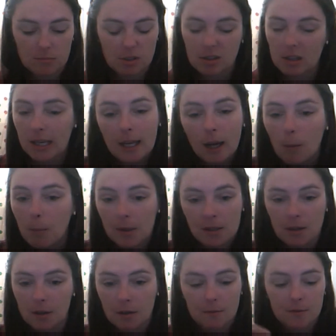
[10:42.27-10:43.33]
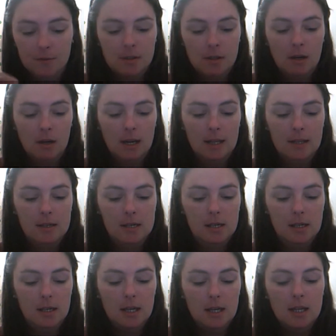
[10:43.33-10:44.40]
get on my nerves. Like,
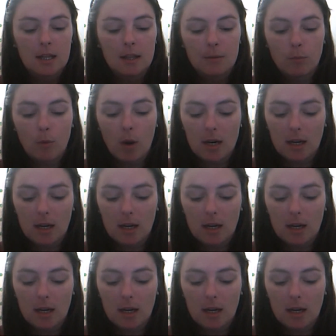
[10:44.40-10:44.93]
one,